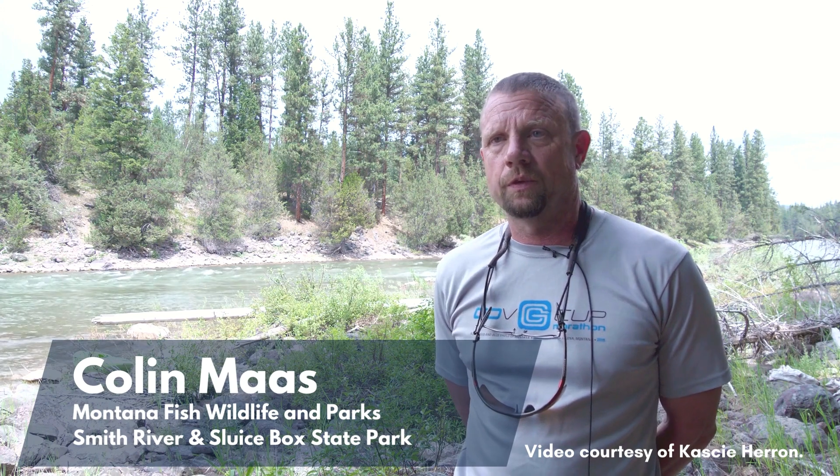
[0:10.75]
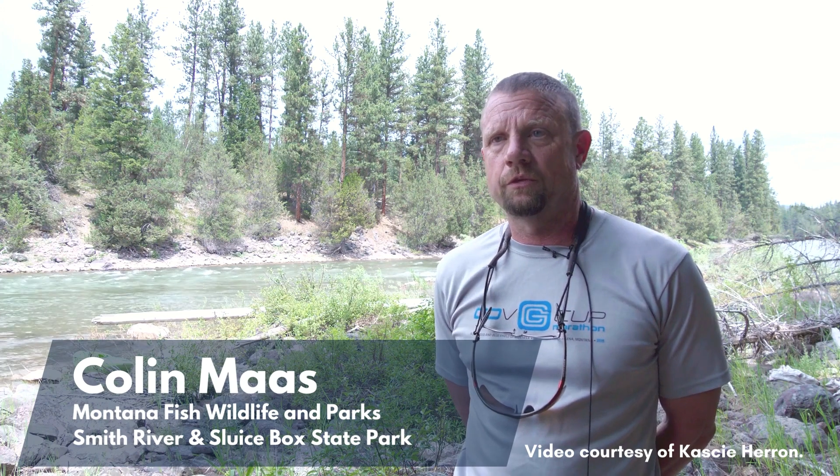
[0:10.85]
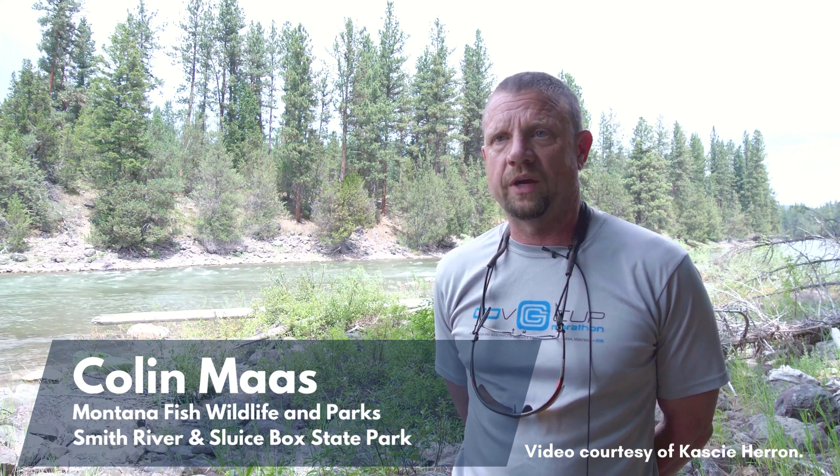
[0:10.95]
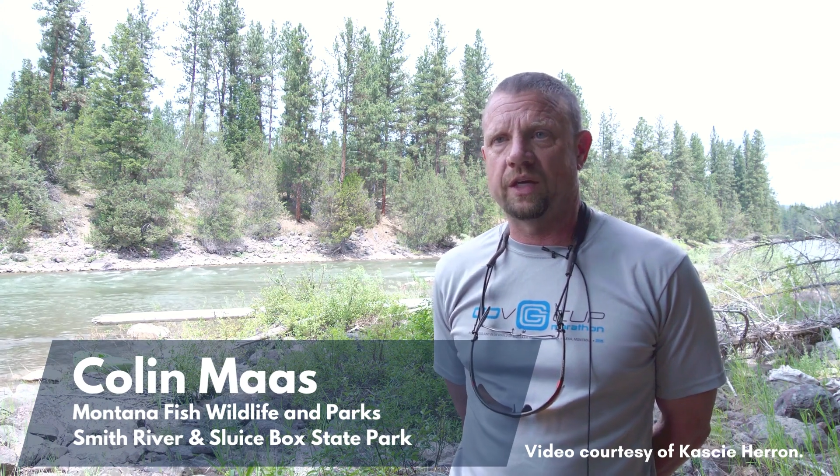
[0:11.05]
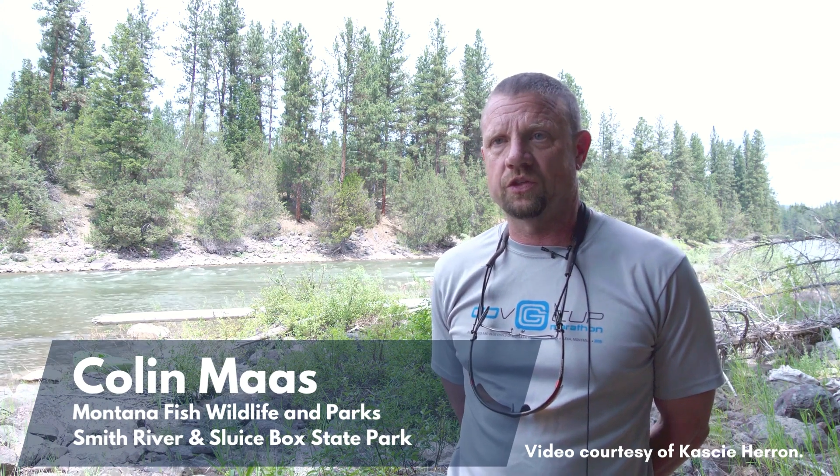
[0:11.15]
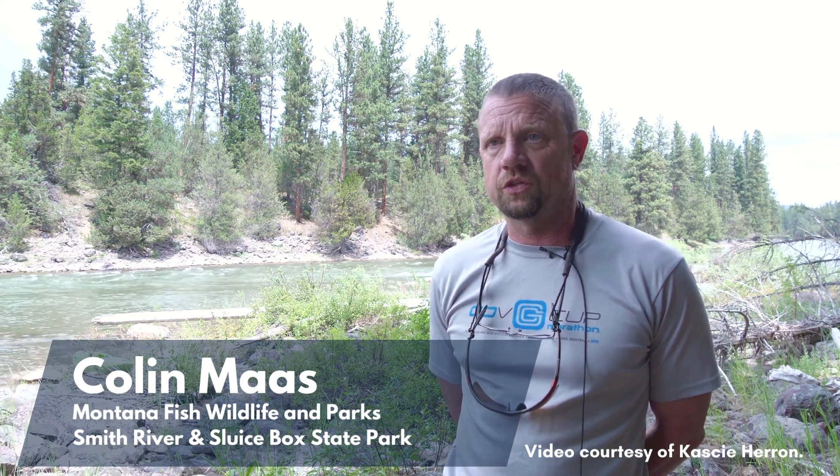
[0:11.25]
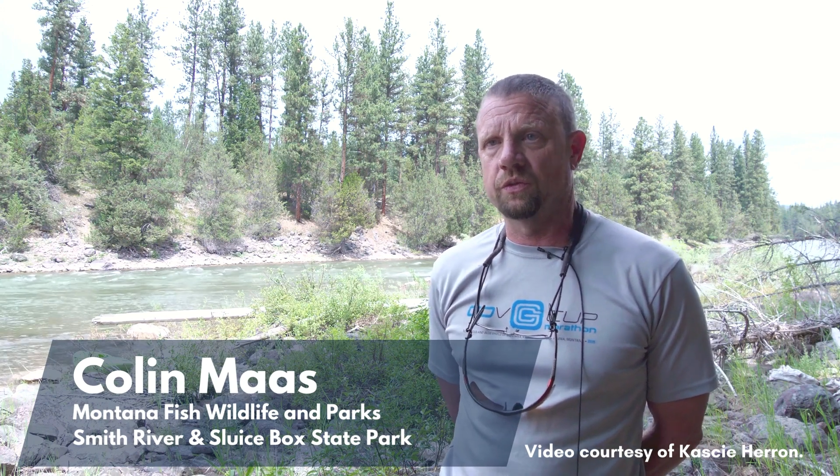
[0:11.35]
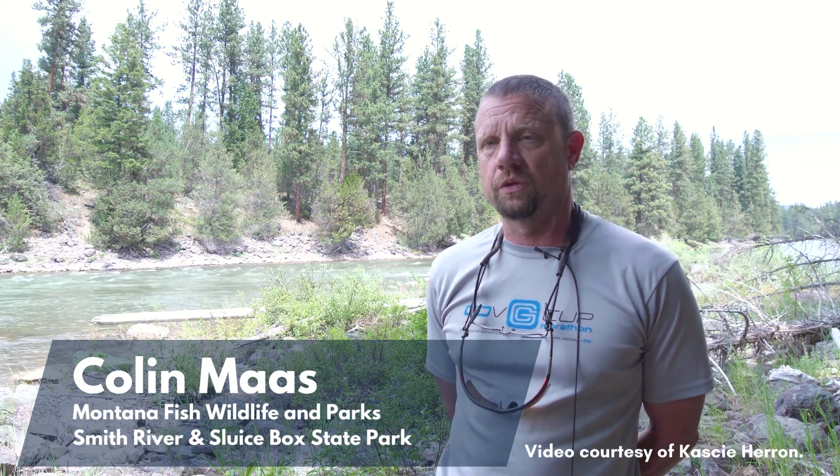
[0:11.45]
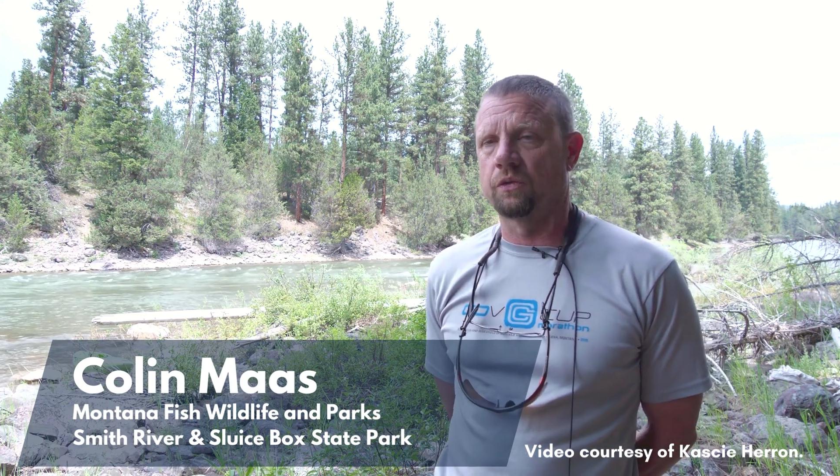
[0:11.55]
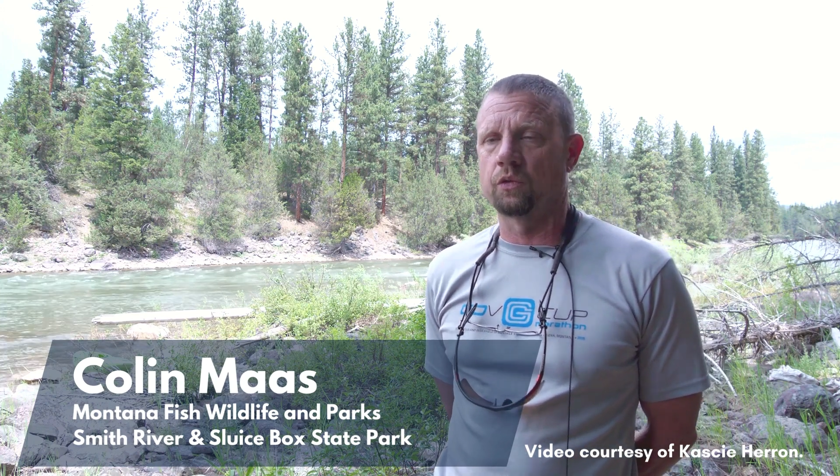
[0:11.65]
facets
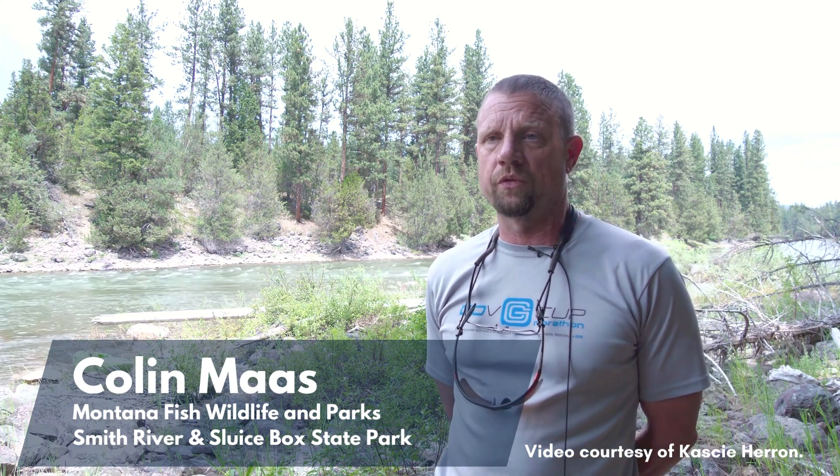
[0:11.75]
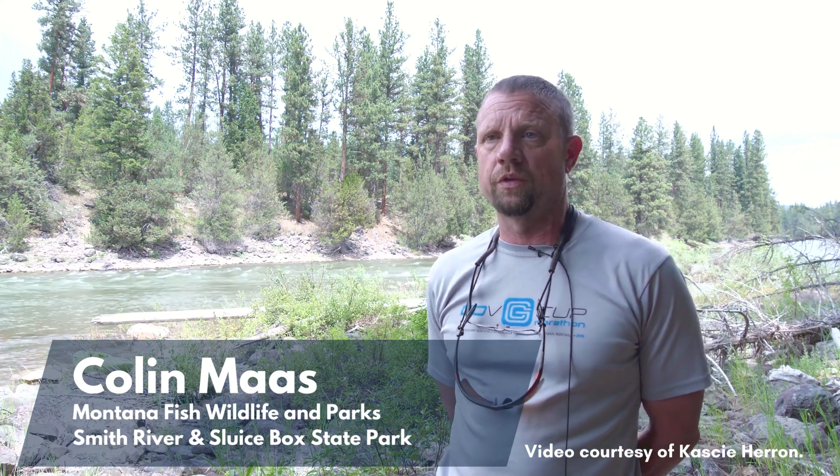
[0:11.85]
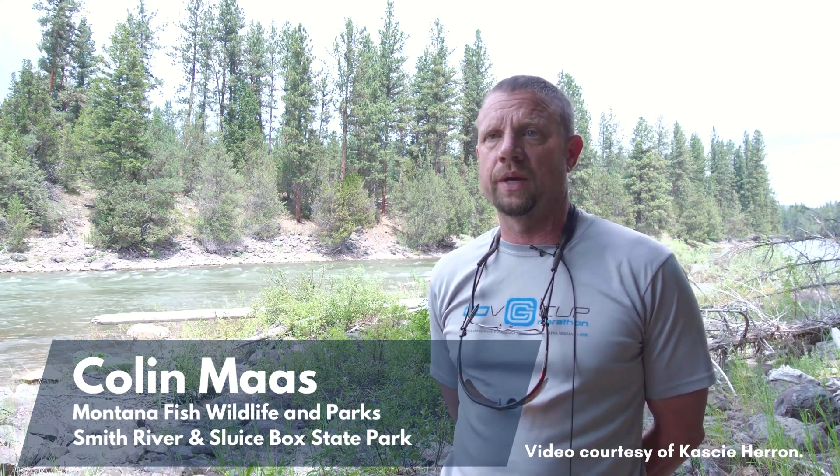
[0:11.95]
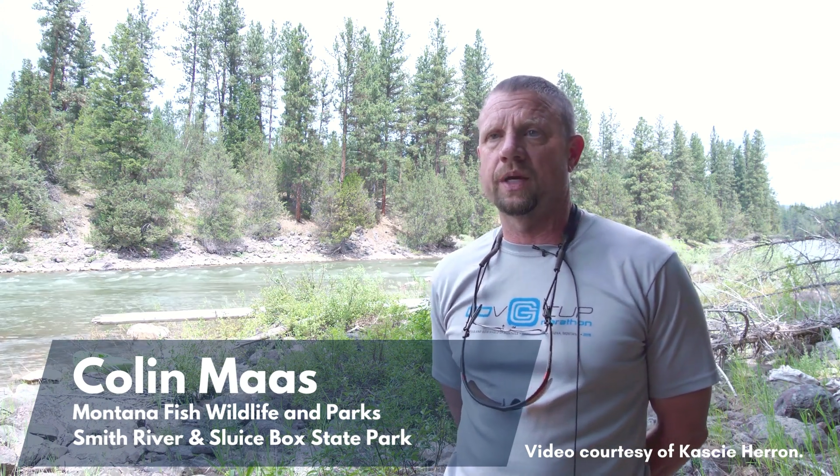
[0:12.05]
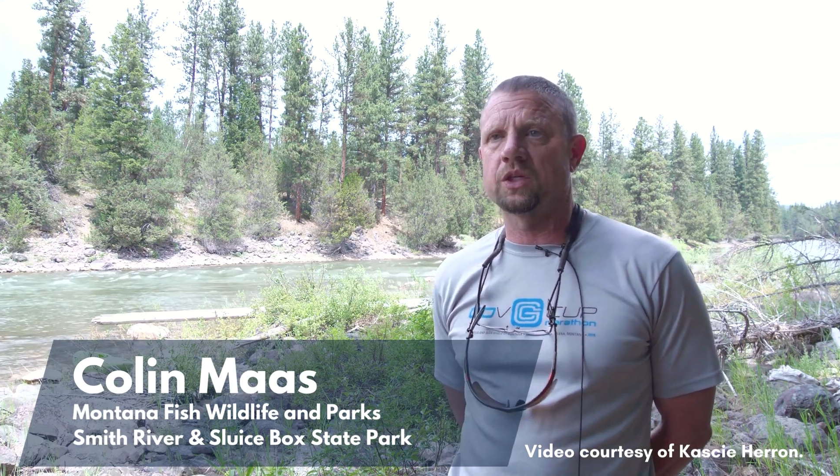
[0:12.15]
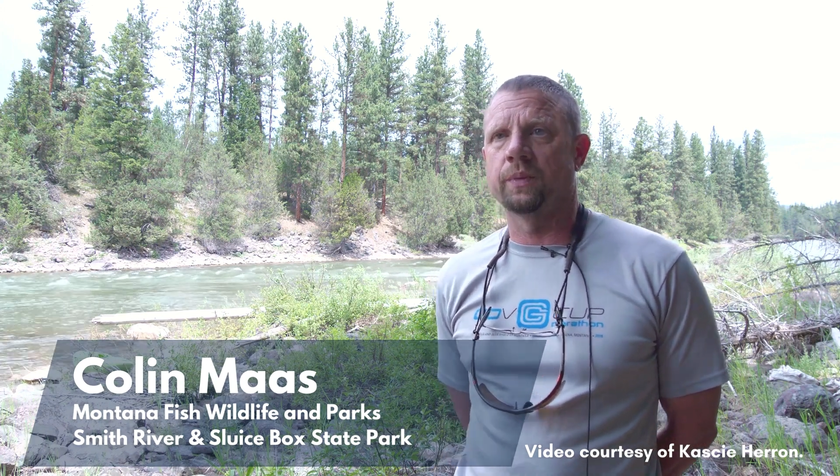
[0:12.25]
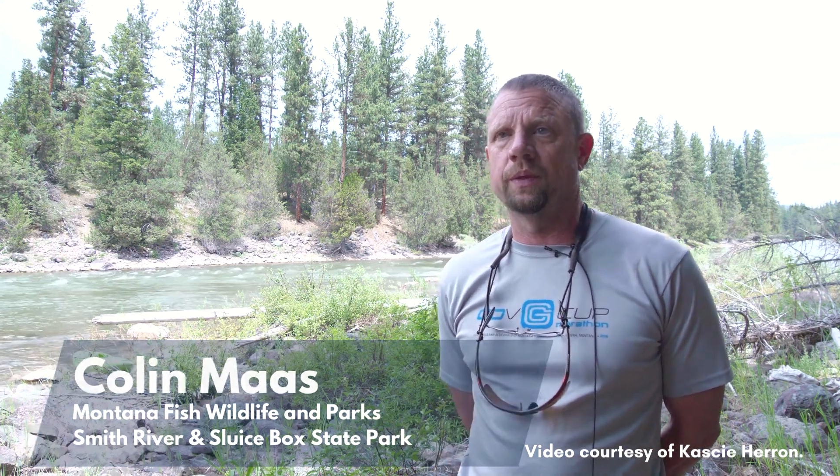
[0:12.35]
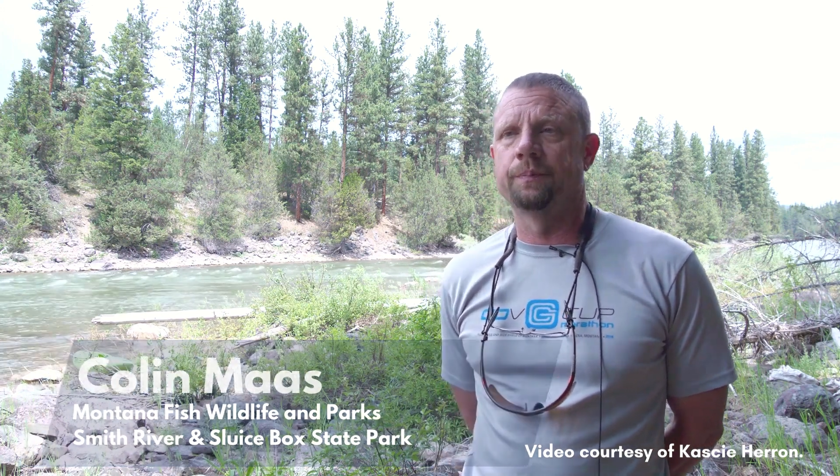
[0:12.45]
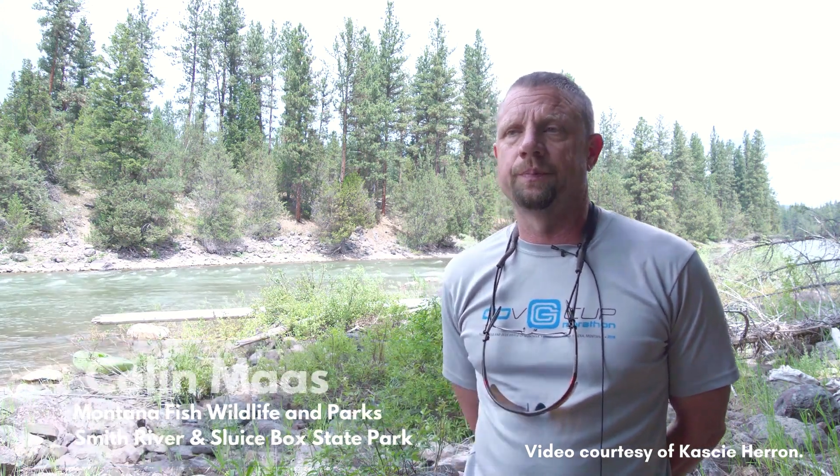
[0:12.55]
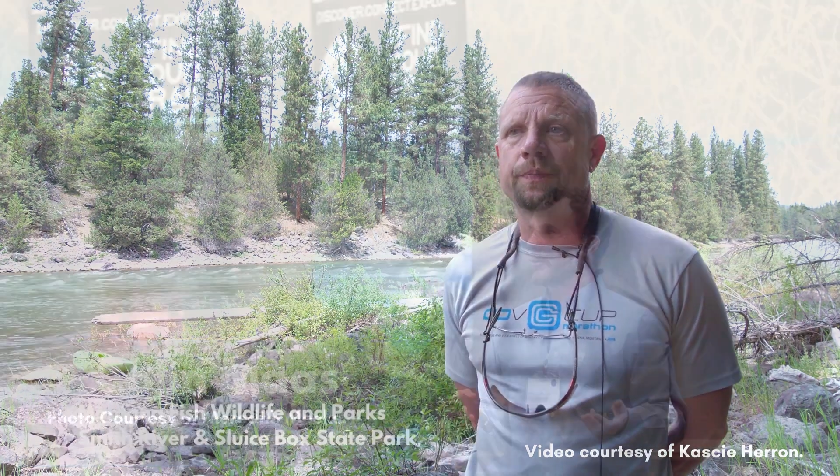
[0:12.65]
of river management.